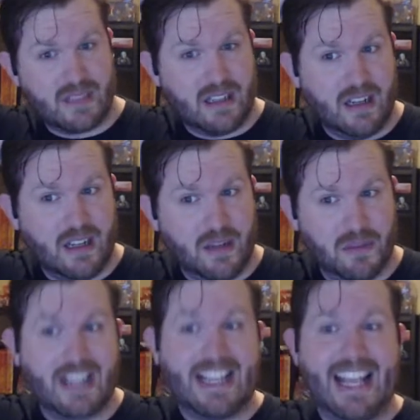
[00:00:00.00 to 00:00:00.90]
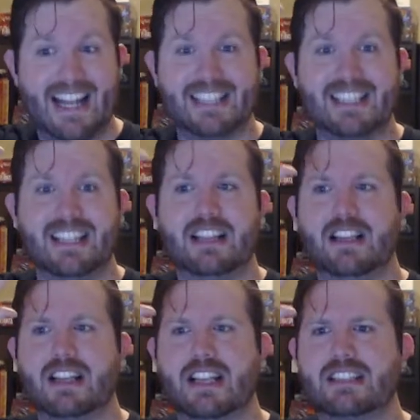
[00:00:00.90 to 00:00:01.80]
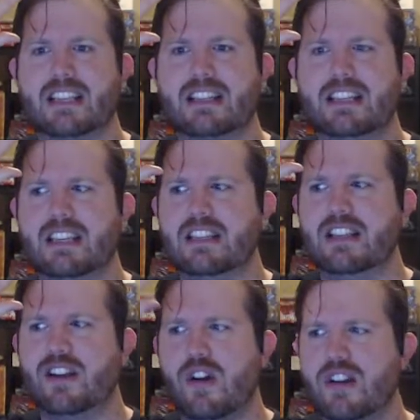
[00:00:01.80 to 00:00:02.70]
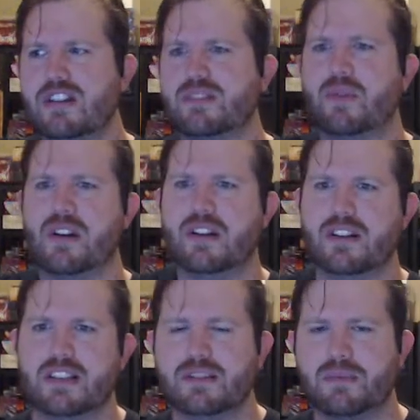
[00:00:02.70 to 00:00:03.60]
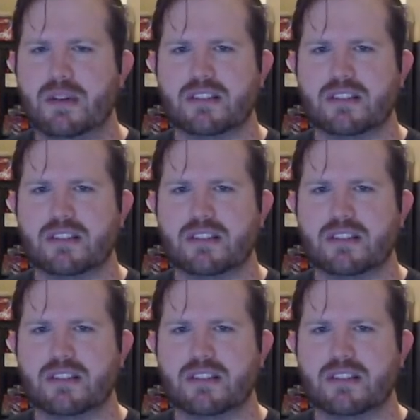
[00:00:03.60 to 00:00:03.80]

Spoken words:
Again, like I said, the hardest part on this puzzle